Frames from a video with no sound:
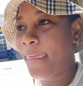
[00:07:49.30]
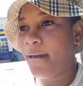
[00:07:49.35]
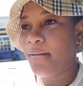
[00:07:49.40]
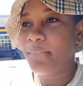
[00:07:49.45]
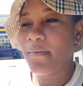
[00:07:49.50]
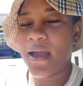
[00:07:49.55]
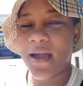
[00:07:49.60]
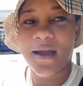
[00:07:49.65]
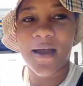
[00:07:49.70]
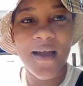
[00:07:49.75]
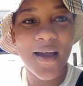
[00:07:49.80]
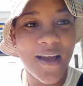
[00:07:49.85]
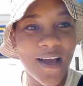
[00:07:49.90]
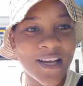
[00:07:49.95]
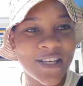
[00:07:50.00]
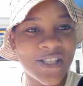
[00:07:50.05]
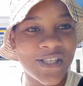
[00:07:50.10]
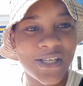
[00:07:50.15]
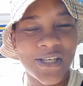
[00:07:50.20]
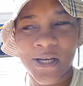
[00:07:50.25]
me I go
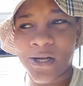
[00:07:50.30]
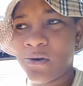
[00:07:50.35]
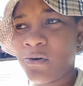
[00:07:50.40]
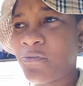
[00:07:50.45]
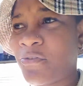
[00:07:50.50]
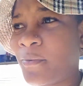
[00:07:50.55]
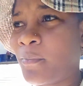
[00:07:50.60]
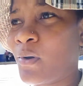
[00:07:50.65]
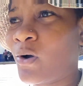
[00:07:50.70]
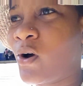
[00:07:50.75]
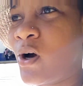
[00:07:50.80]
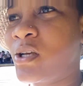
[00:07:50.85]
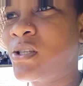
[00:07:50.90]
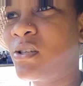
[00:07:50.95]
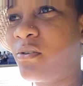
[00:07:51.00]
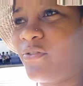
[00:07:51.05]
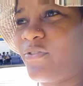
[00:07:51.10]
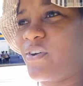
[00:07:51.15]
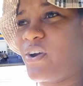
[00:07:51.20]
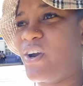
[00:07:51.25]
actually go look for my cousin
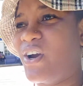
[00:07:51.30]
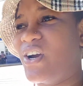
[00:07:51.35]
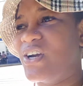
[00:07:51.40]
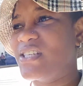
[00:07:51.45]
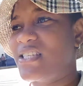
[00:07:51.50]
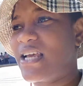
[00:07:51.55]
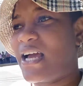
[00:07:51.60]
first